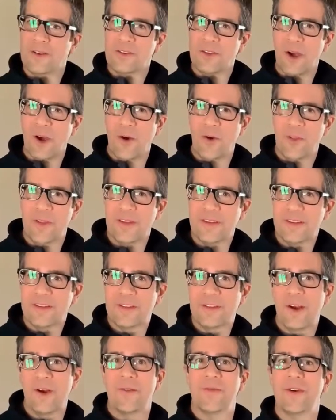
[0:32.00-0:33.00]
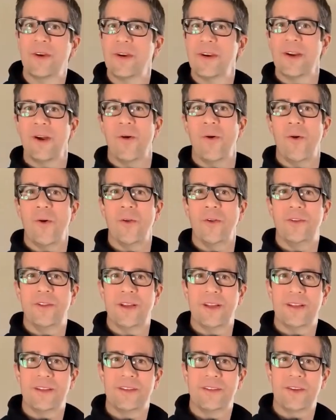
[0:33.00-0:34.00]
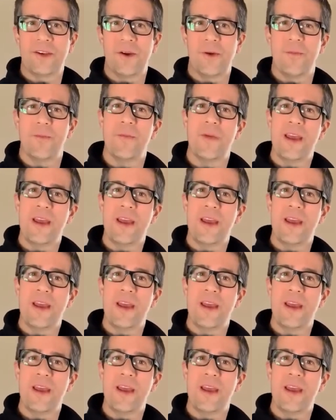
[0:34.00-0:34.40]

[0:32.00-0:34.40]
So this is our very old telescope,